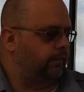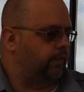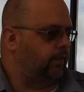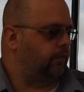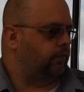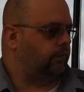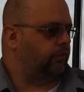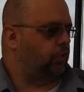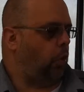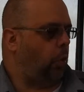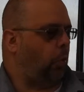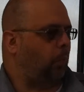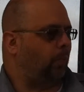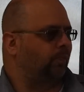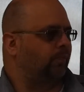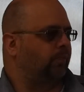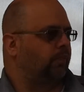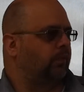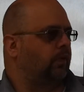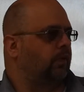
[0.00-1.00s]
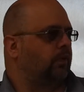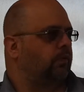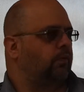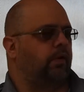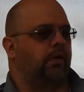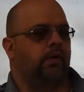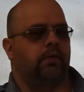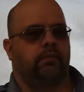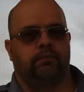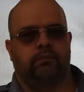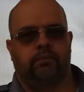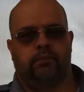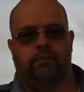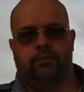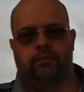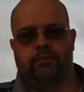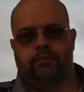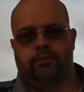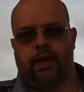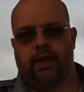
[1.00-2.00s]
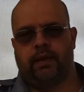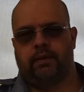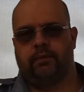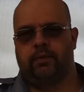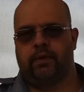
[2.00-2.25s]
Folks, well, I'm back